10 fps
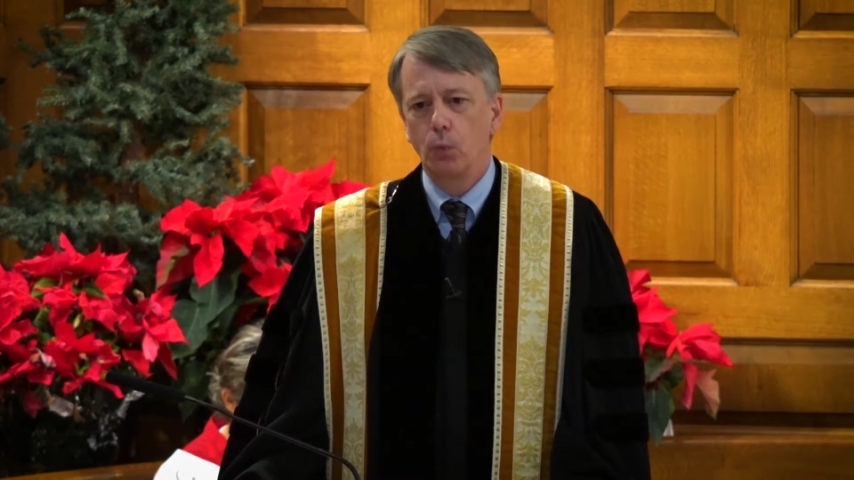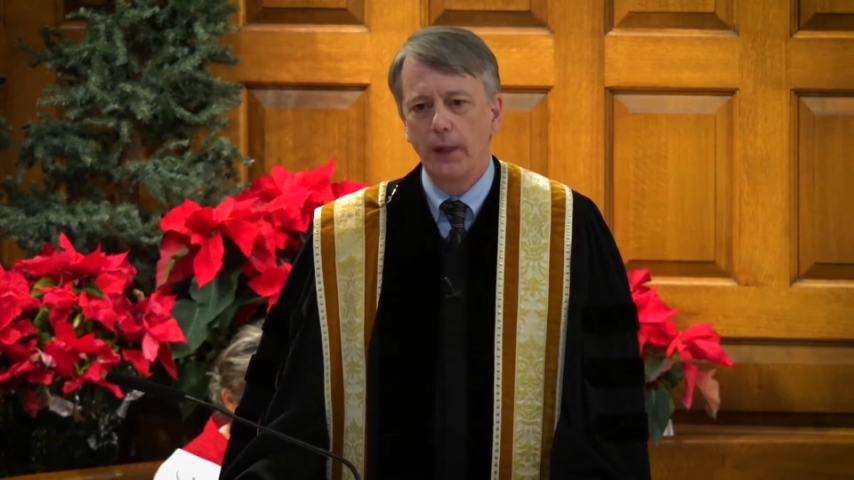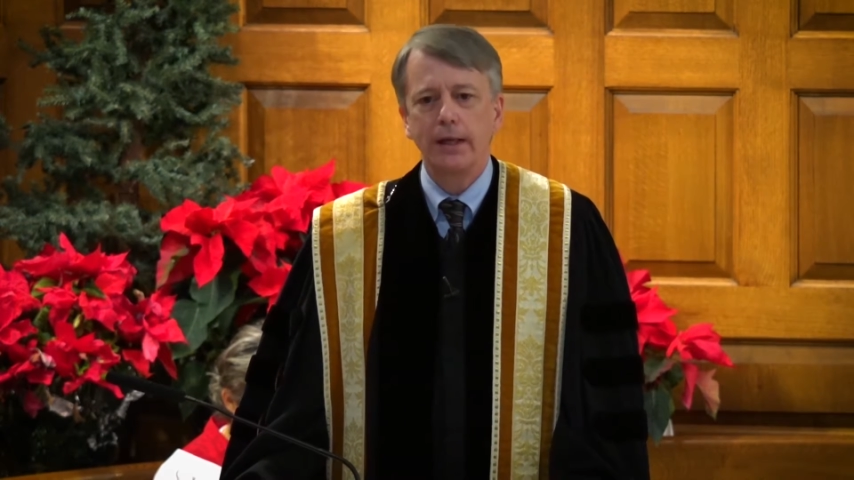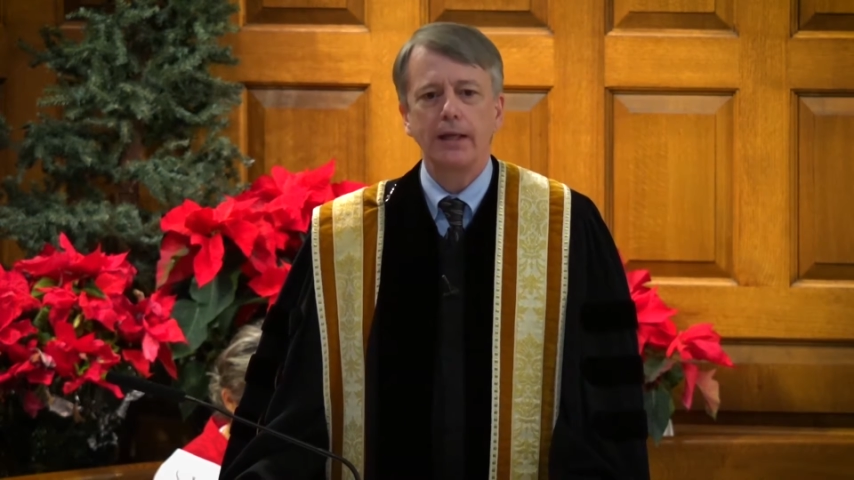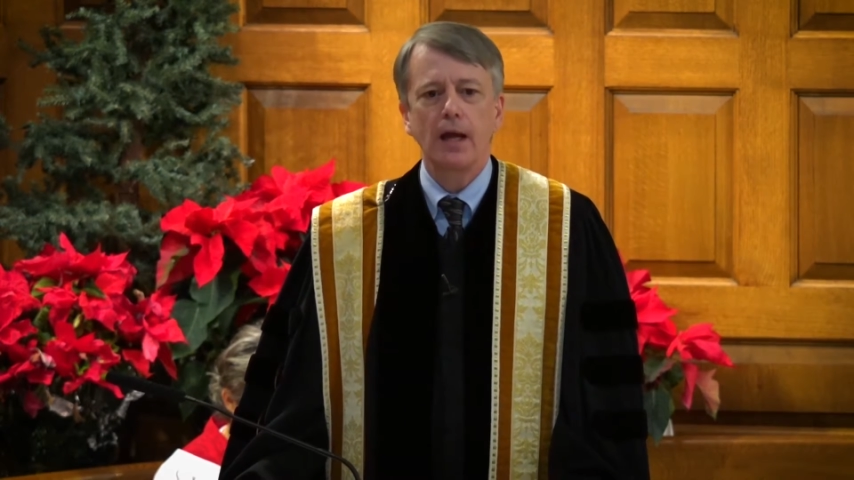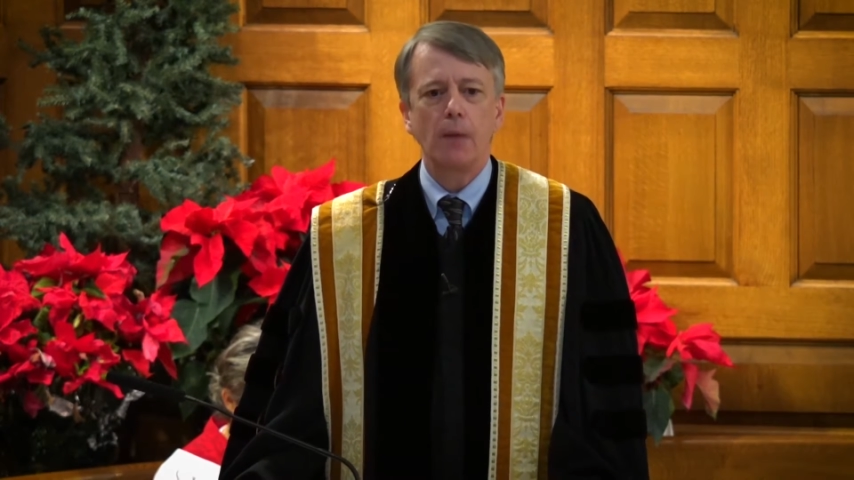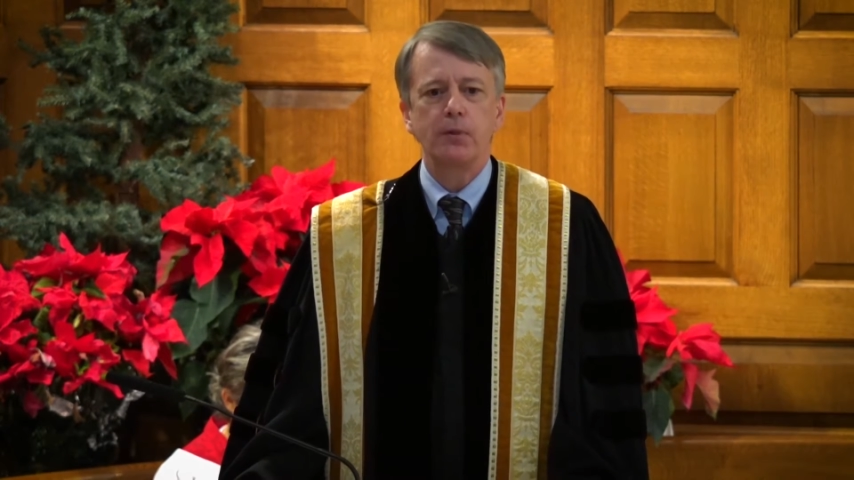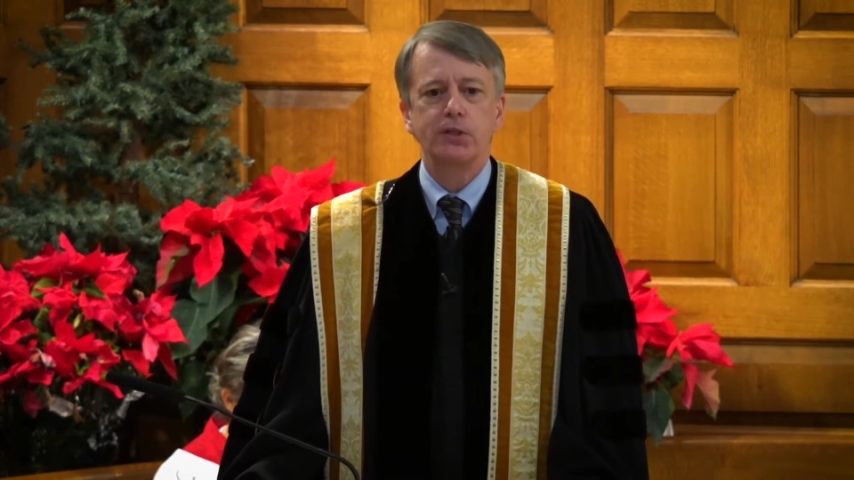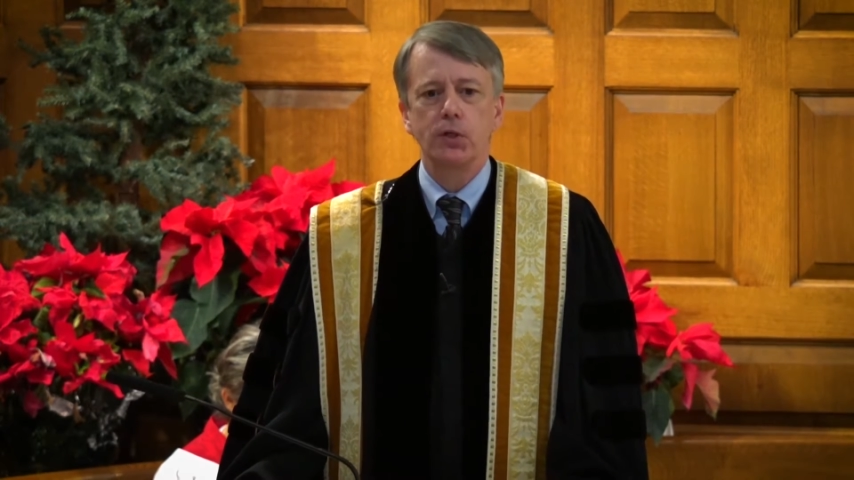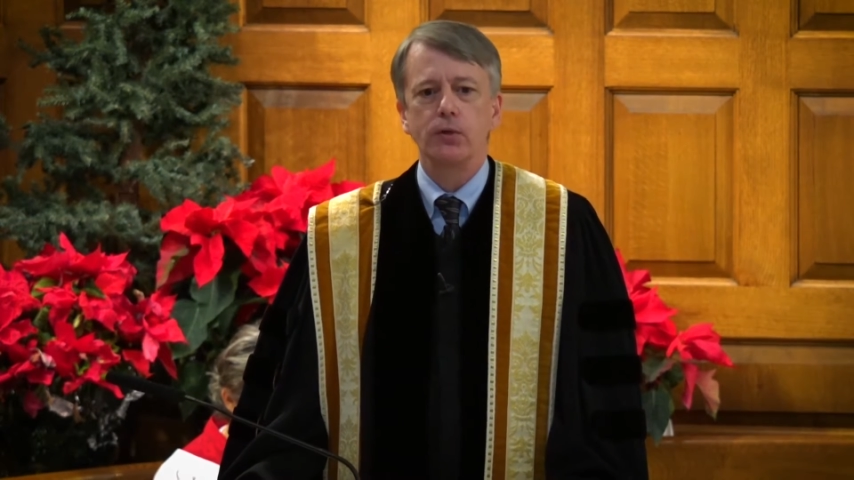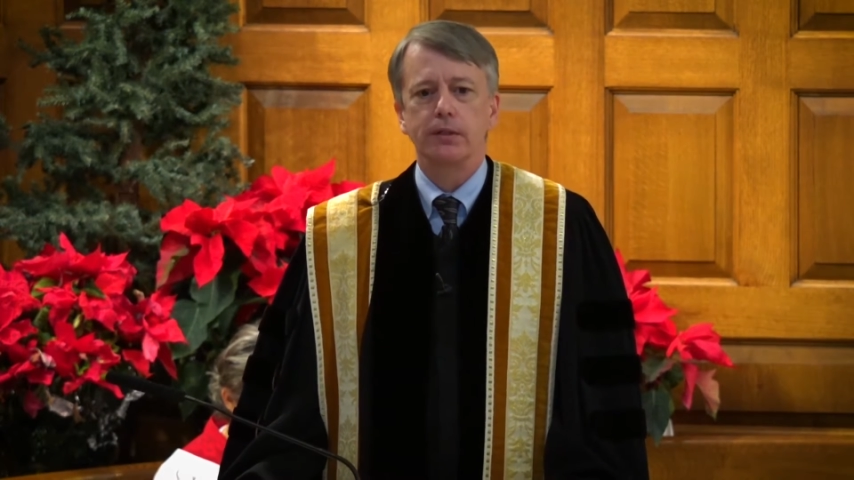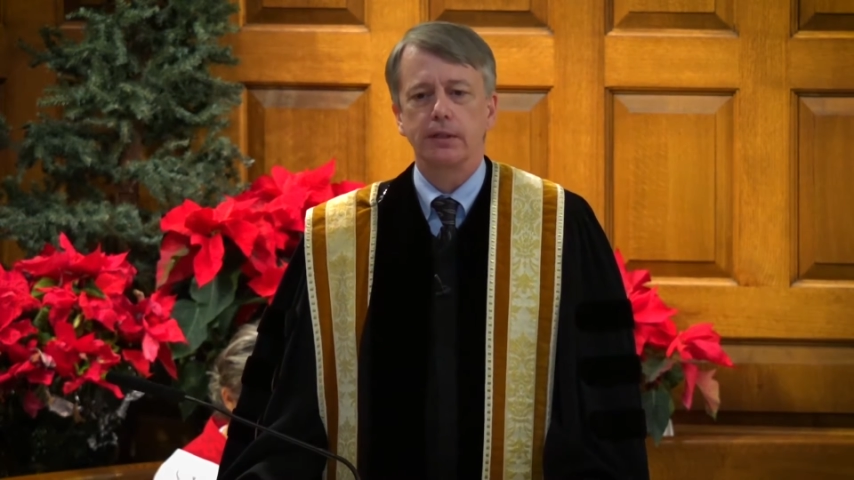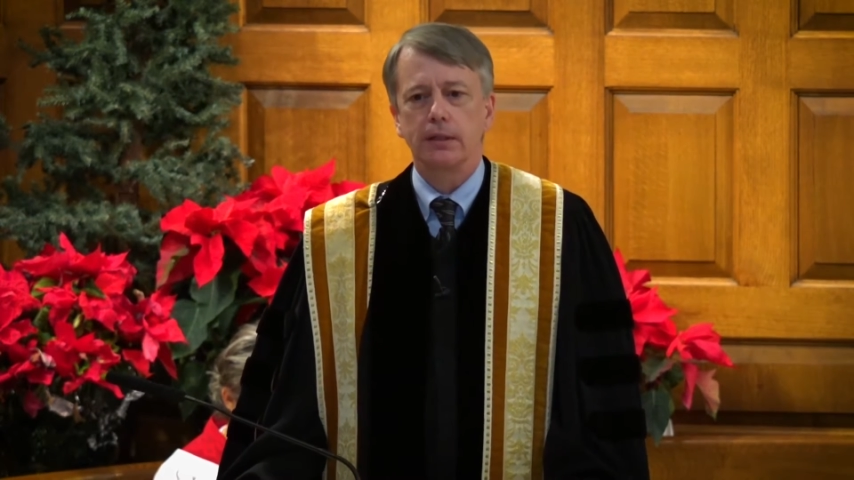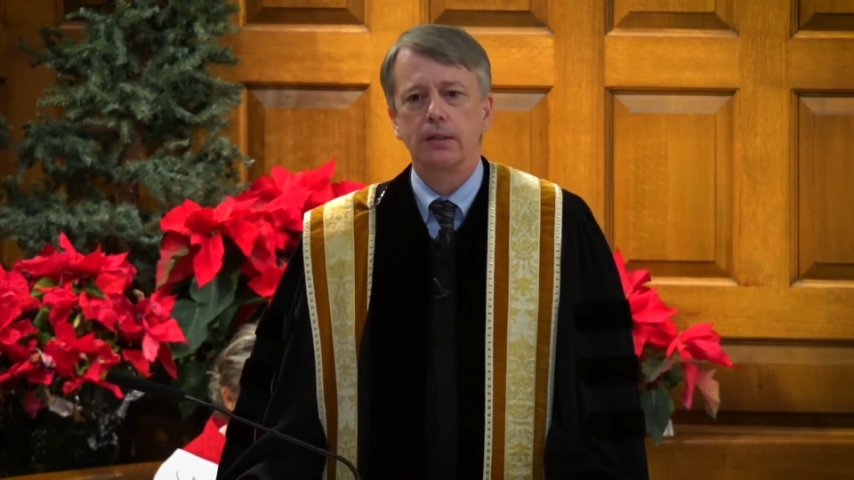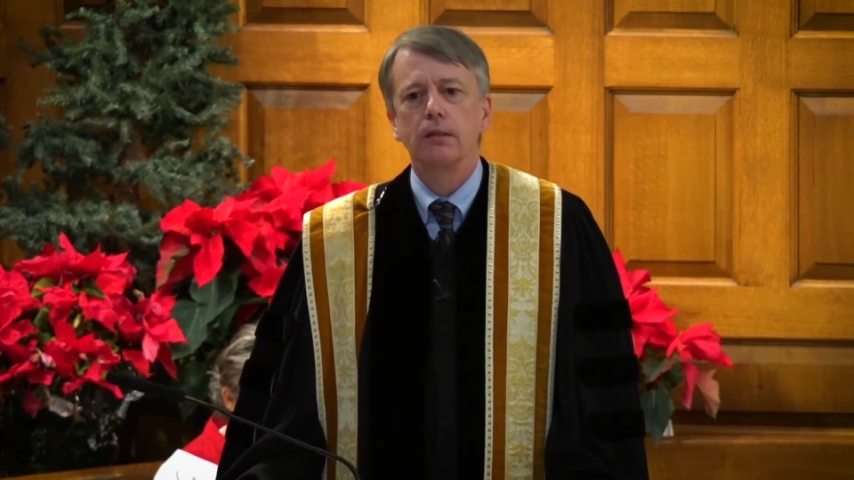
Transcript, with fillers: weekly opportunity